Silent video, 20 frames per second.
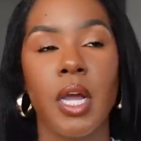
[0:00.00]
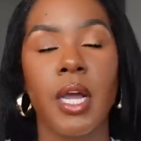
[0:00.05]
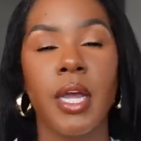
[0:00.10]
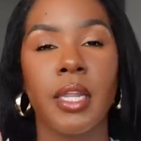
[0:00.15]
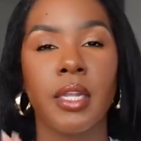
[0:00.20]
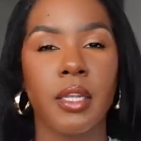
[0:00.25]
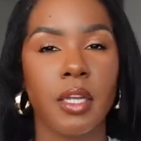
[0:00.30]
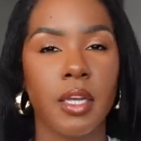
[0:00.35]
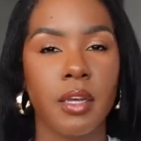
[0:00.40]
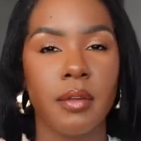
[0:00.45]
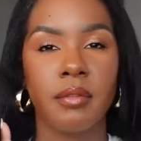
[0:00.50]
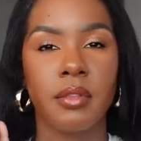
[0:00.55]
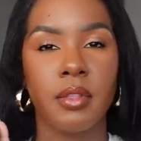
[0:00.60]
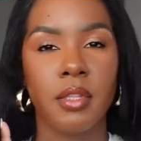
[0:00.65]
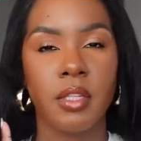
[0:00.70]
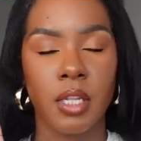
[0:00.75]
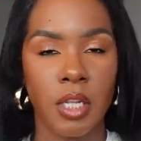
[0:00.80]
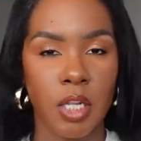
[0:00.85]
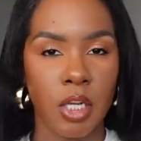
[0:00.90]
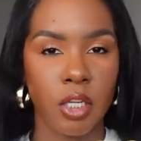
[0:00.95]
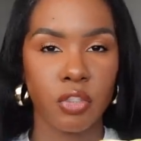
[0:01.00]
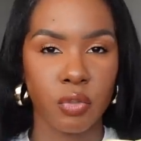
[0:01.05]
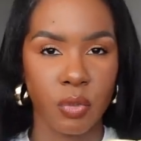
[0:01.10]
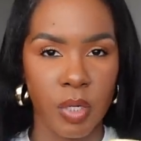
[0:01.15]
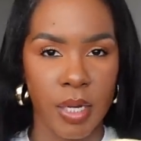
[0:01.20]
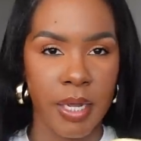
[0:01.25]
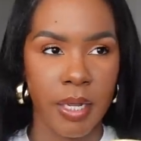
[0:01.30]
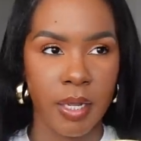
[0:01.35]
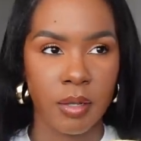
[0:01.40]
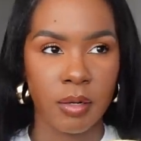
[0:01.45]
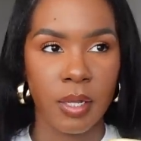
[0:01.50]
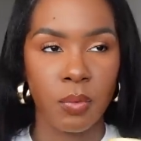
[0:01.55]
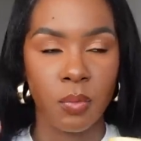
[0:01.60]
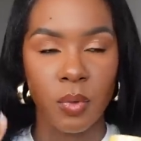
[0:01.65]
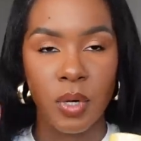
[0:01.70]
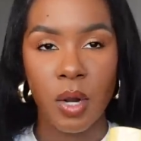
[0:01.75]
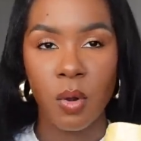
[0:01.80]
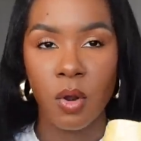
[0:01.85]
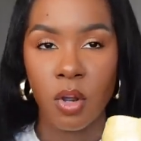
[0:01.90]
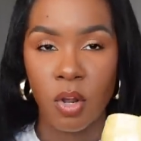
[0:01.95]
I love the laundry aisle. Like
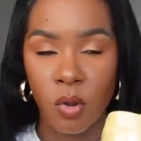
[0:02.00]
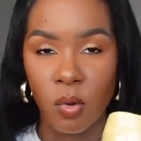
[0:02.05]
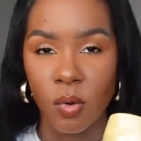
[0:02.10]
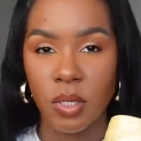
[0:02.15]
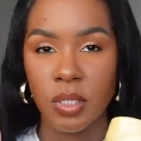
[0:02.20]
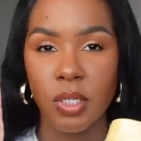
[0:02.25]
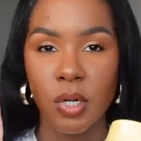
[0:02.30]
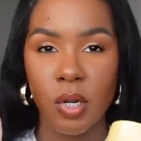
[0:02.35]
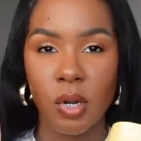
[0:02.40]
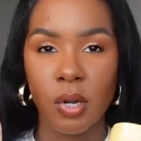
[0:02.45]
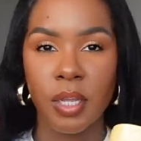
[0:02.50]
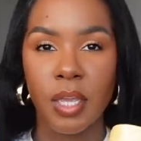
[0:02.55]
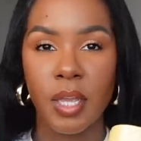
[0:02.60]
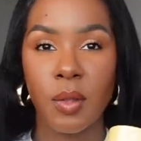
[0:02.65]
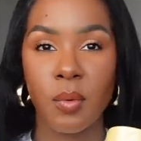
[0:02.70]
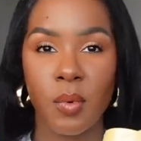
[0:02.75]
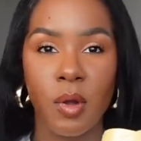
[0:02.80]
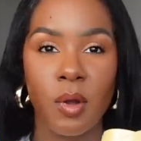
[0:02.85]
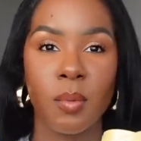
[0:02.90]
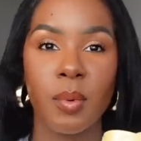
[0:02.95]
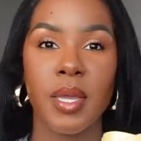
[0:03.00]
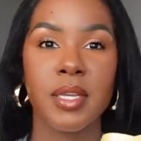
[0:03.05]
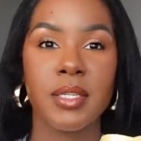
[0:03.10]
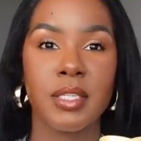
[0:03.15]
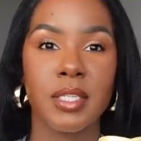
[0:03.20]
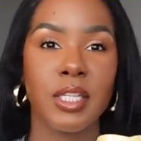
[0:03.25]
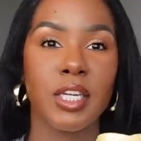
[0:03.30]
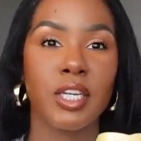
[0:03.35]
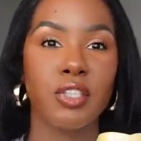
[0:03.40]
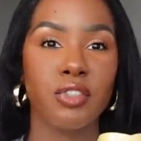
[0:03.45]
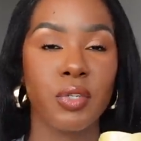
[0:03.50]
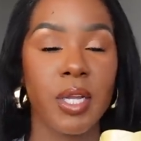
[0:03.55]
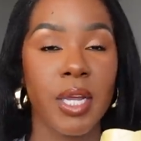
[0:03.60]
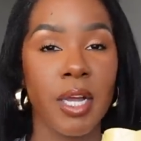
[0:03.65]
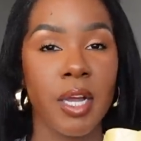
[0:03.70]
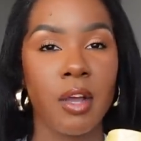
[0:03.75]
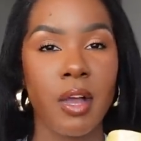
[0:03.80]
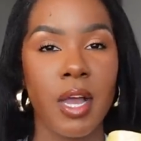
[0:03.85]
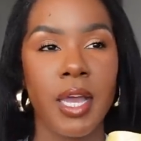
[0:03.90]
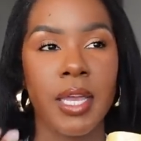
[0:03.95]
when I go in Target and walk past the laundry
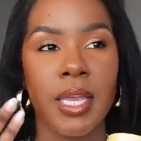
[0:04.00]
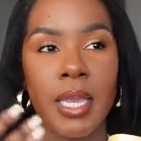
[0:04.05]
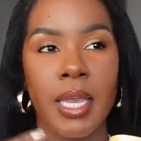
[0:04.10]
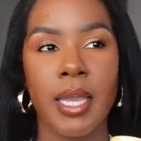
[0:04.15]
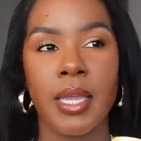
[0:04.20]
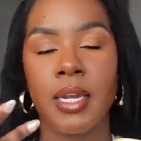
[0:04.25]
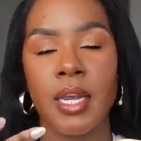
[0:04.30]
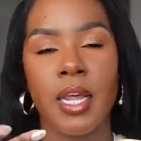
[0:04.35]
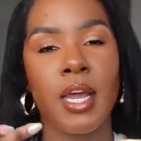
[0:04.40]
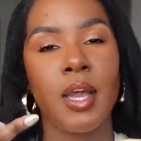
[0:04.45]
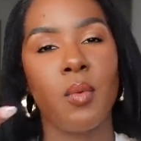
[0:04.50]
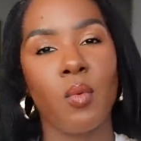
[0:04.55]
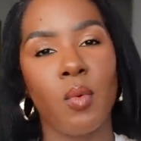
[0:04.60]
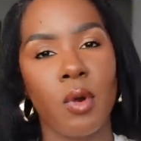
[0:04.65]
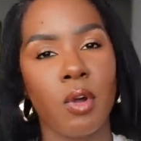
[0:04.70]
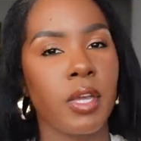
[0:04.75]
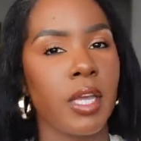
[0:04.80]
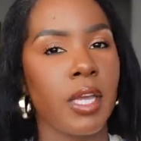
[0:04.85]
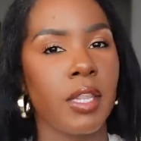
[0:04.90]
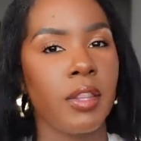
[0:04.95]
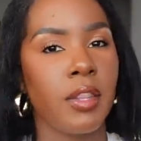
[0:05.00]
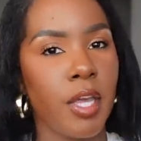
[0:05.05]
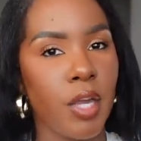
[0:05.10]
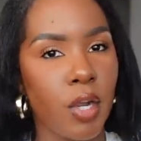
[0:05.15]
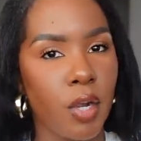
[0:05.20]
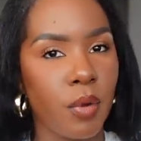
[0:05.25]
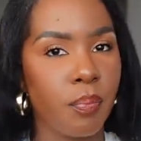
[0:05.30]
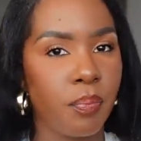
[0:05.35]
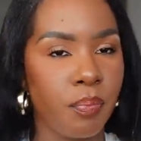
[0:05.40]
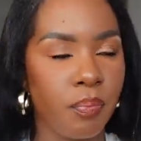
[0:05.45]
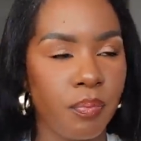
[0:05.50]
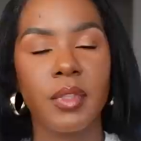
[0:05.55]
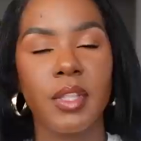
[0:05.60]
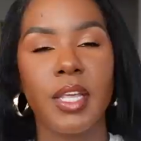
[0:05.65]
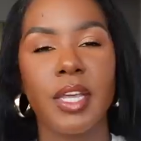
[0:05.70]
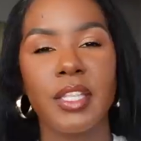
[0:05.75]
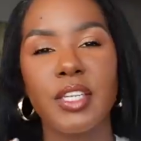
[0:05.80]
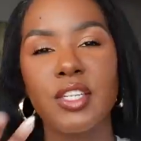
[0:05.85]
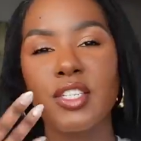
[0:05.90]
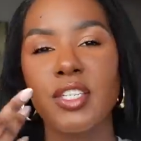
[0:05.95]
aisle, I can't not walk in there.
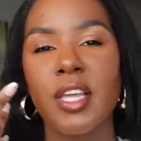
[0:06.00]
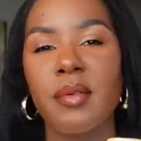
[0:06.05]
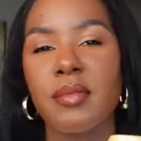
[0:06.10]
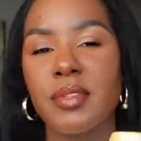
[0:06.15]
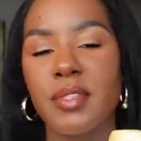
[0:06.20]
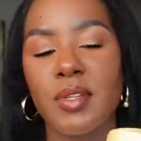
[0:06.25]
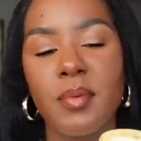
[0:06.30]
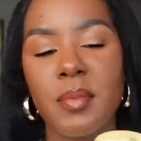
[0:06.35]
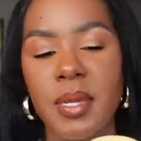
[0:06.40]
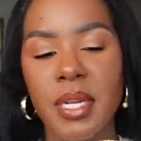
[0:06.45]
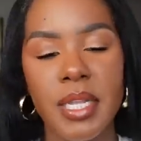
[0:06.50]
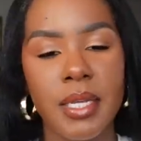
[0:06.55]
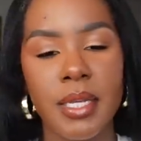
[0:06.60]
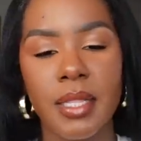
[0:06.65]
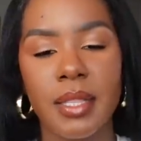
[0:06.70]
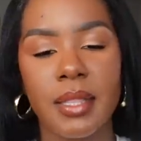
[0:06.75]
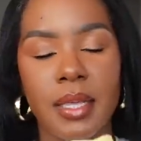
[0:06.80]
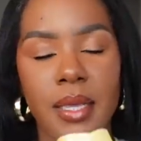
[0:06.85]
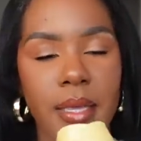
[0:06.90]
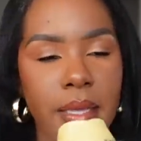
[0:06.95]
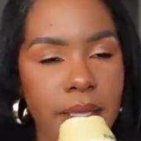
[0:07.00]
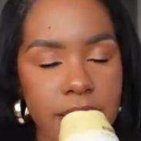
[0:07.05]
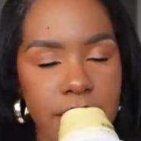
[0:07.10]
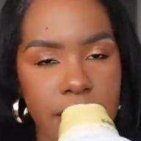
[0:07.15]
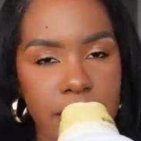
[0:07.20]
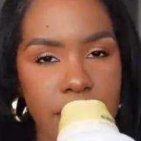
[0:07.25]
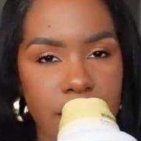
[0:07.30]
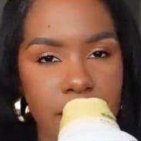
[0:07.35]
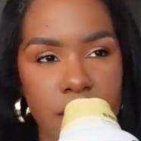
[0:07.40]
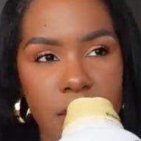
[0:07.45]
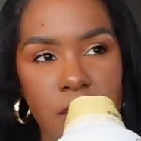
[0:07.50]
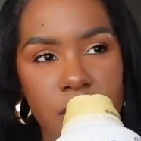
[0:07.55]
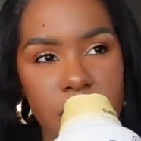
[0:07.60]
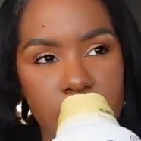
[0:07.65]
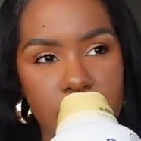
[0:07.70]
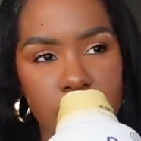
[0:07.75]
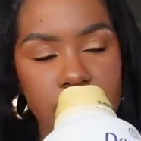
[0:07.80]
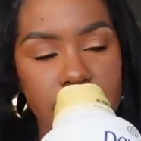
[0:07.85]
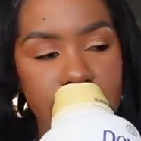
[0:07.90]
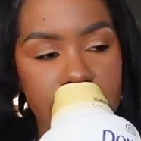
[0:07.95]
Like they just have so many good things that smell
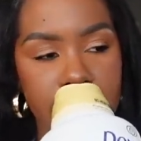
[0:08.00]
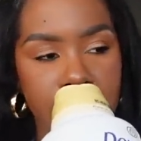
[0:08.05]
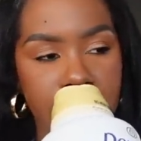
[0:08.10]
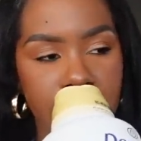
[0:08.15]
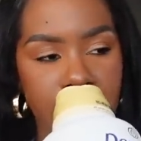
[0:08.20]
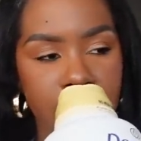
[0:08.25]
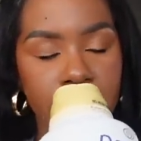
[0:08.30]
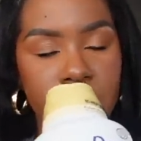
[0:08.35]
so good.